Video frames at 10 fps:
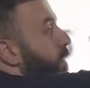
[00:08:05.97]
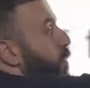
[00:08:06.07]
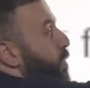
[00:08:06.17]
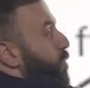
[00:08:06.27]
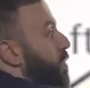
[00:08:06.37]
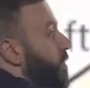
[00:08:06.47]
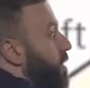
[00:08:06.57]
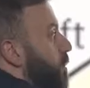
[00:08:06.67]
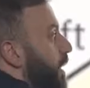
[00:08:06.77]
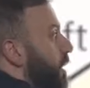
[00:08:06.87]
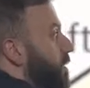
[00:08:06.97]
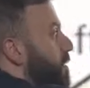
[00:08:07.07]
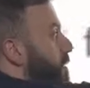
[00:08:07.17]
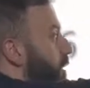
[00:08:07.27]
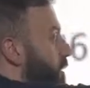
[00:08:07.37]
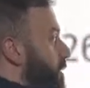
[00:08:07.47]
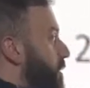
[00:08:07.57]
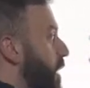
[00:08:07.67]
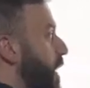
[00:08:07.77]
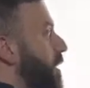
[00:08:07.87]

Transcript: which this is the base and this is the height.